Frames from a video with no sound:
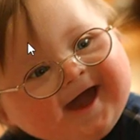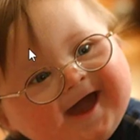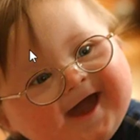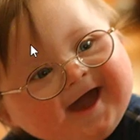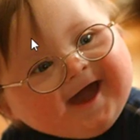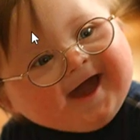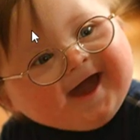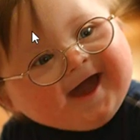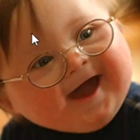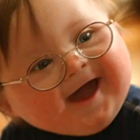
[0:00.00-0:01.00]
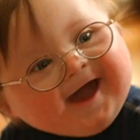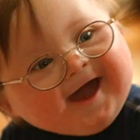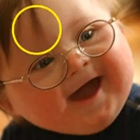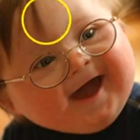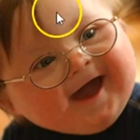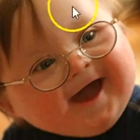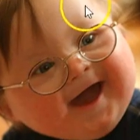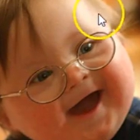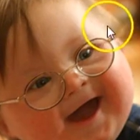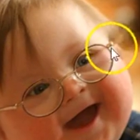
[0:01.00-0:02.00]
they
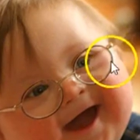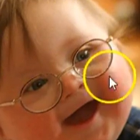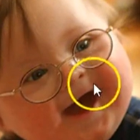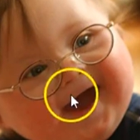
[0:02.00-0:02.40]
also might have